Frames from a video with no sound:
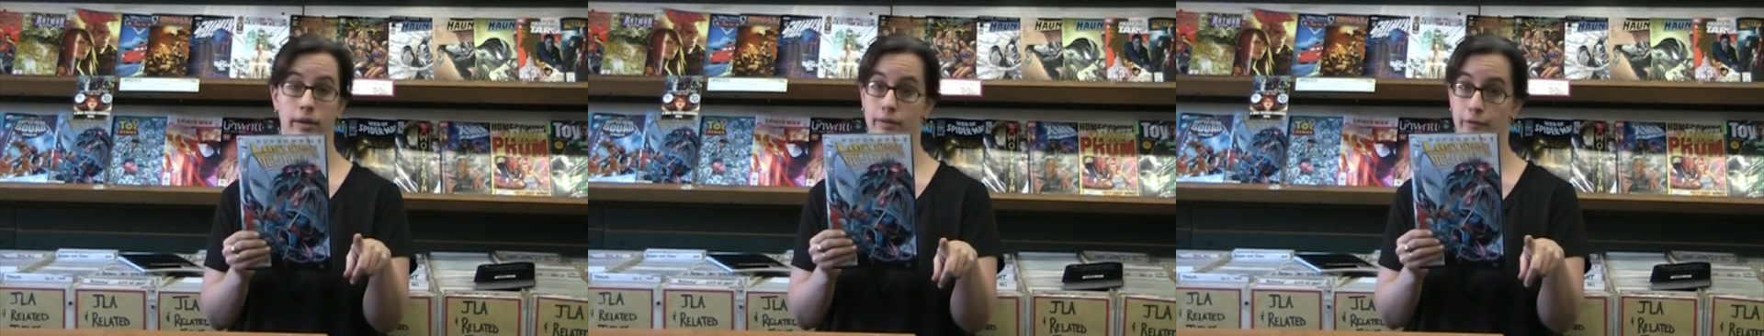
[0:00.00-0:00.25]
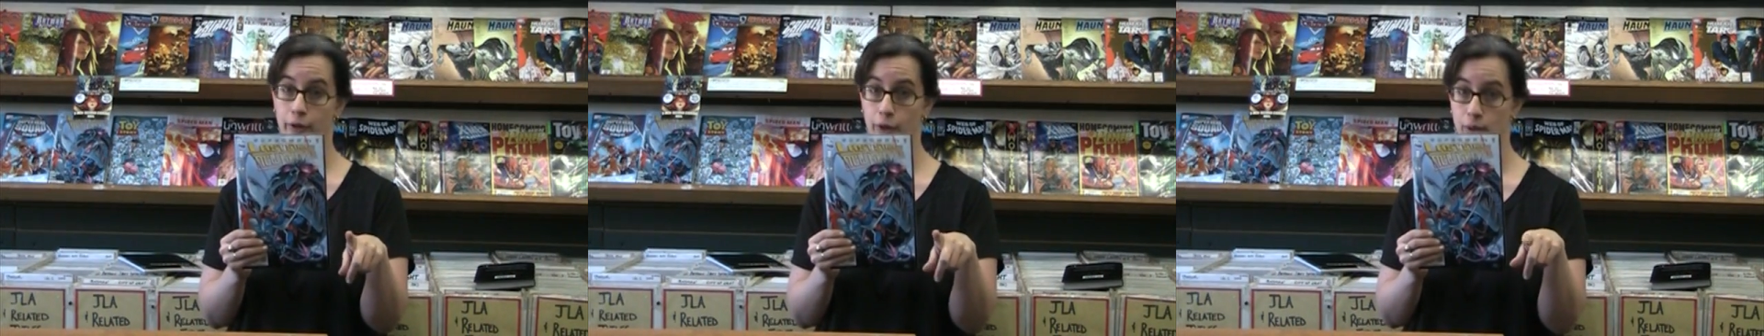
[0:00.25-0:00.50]

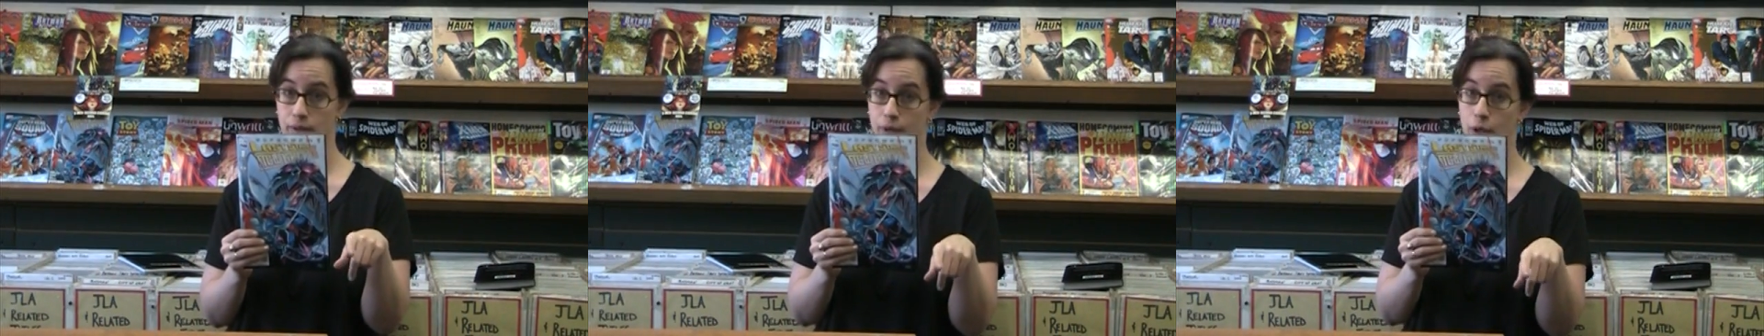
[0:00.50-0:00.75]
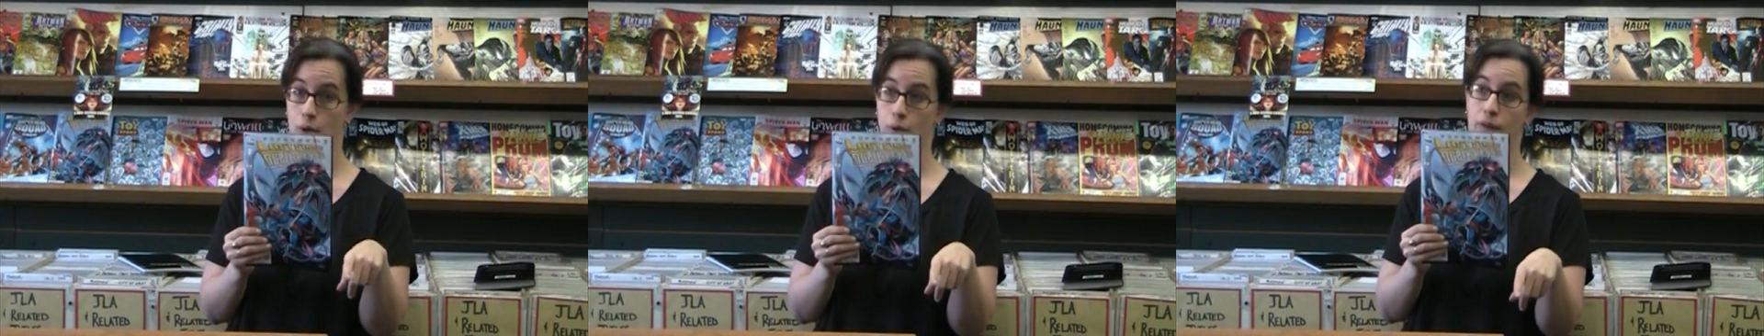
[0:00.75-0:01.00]
for those of
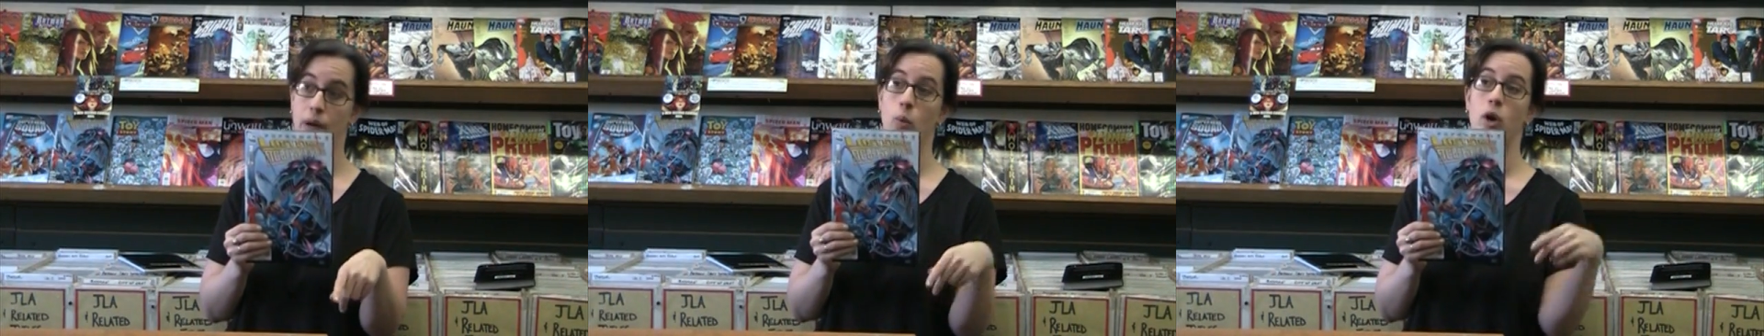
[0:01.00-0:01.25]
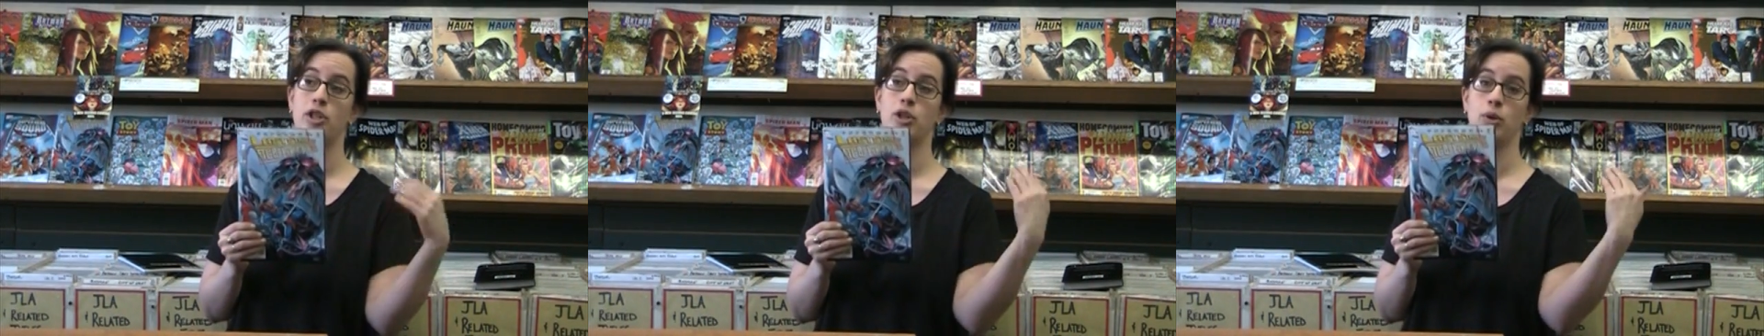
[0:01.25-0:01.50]
you that
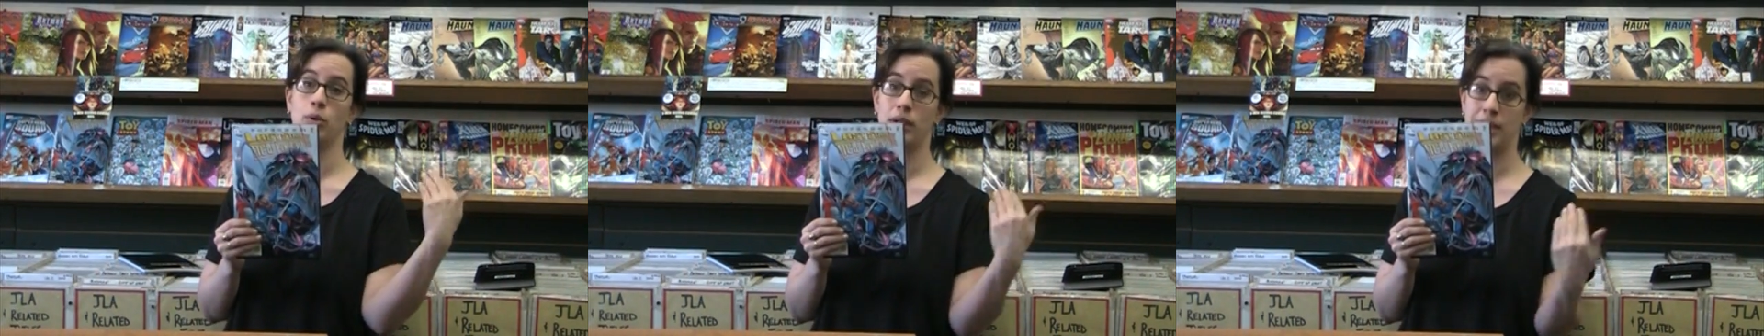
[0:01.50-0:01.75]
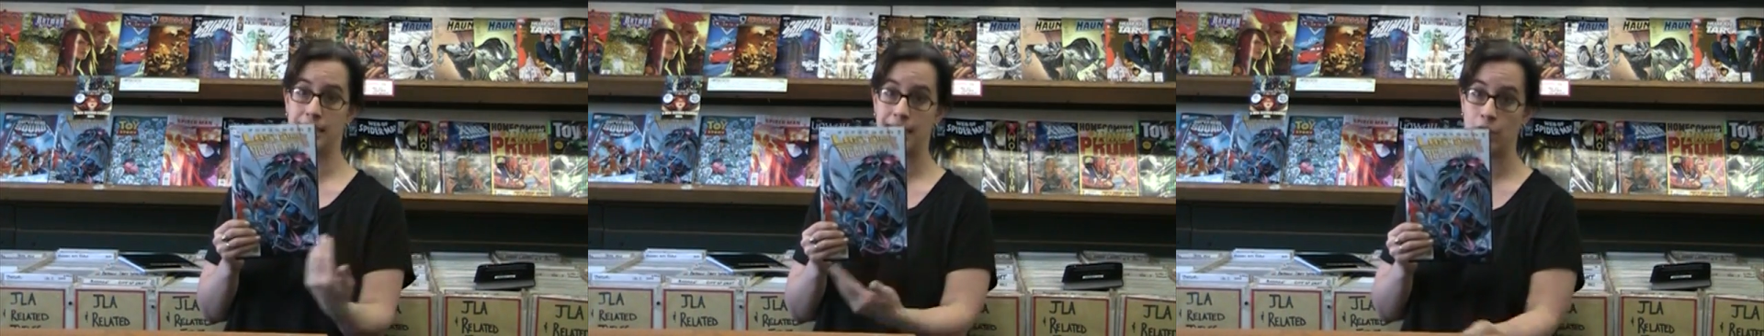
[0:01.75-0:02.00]
want to
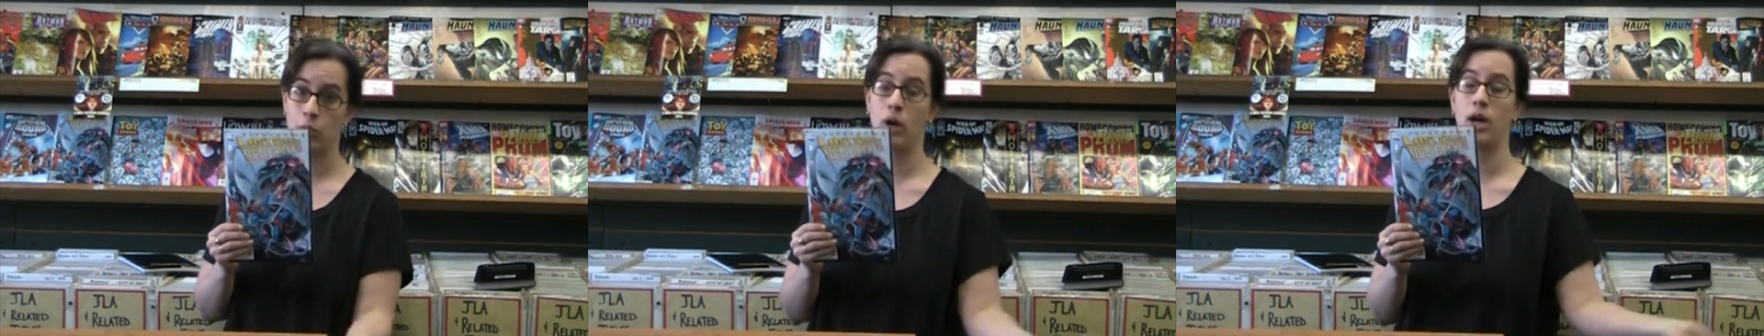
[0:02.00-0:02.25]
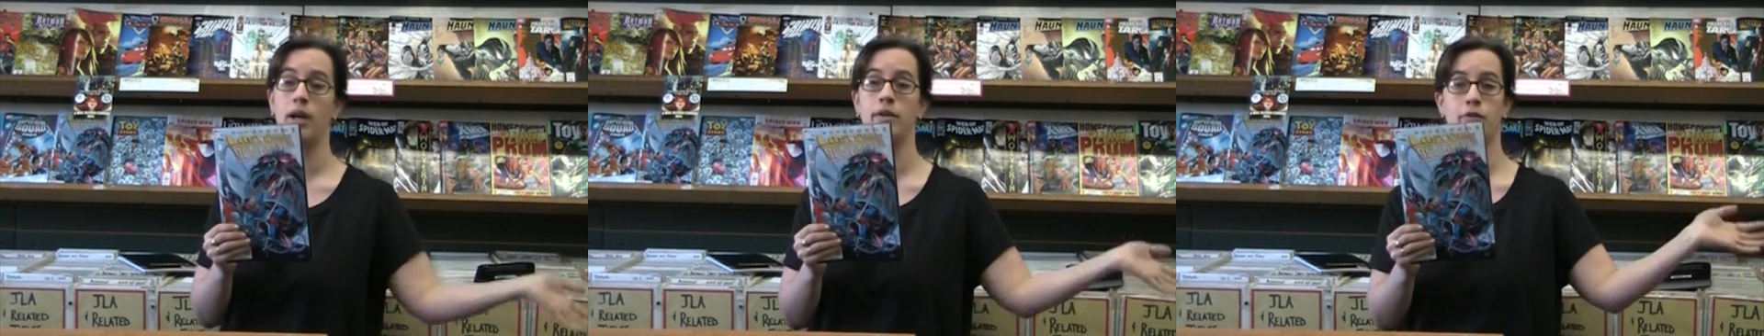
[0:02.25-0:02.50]
continue
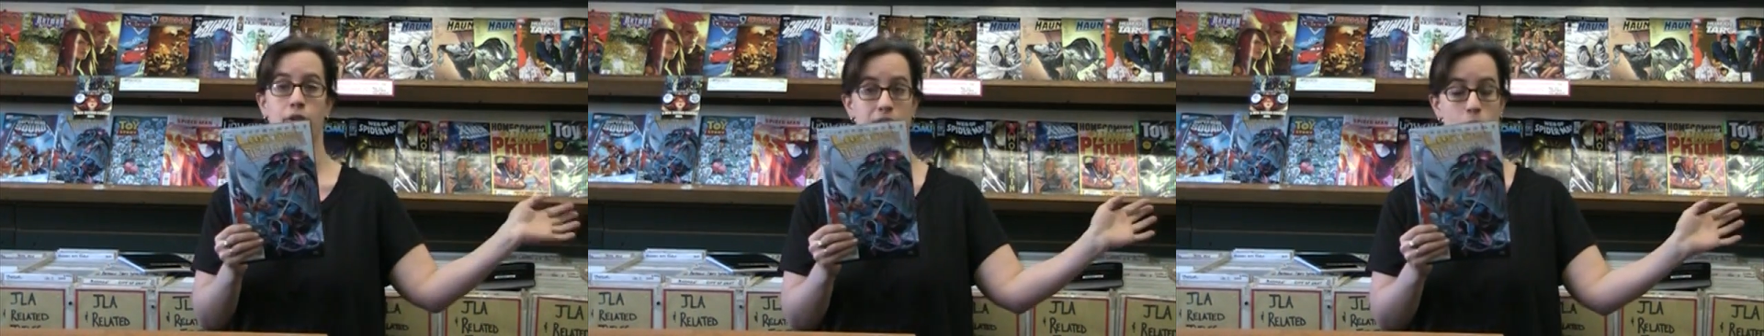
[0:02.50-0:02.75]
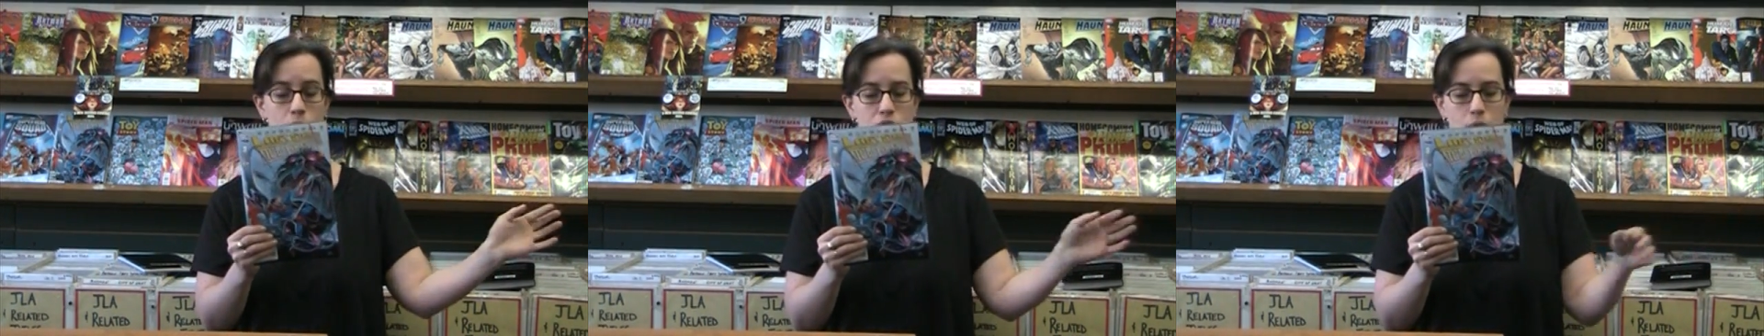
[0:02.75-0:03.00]
on for this
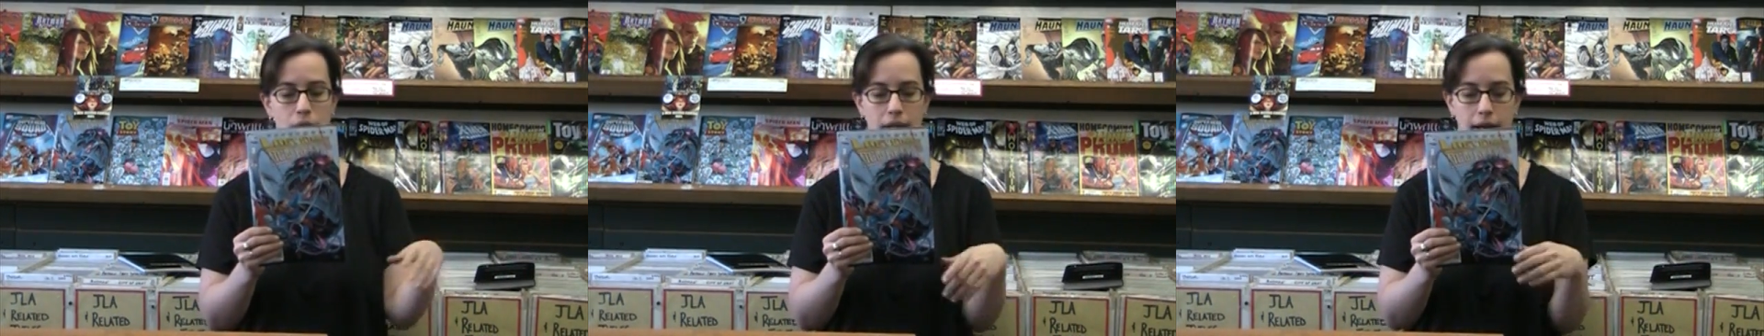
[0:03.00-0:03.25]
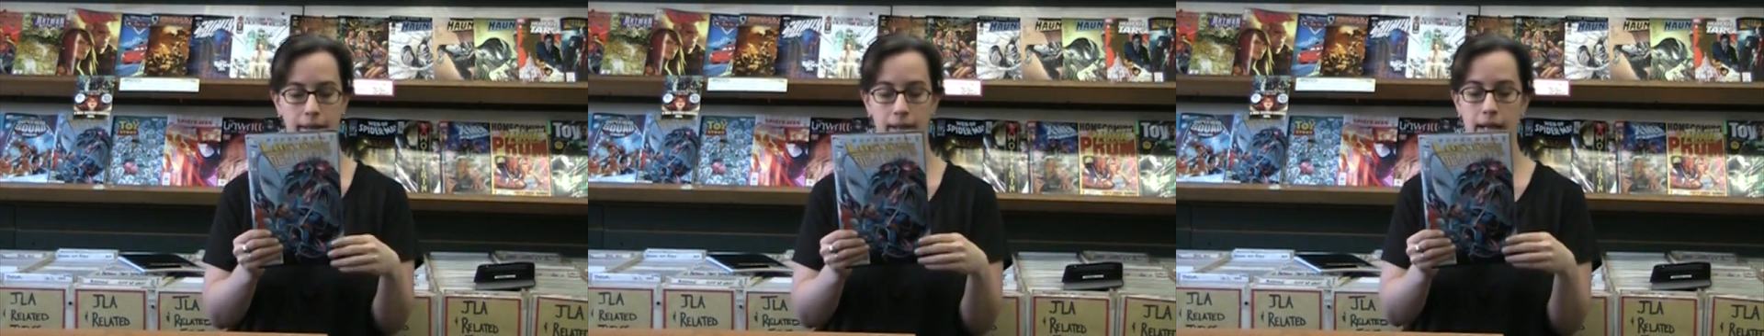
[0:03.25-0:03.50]
whole
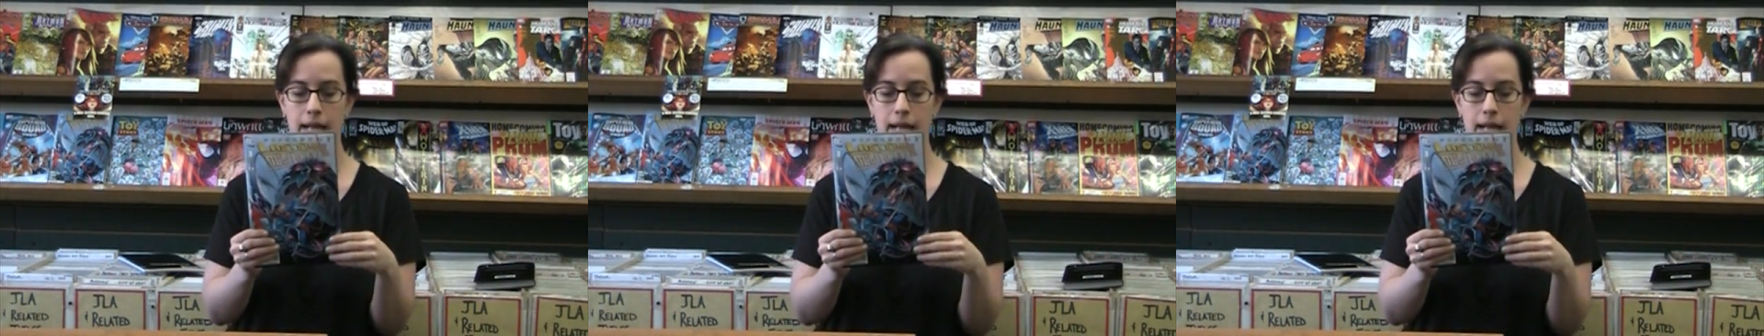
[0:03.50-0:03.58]
storyline.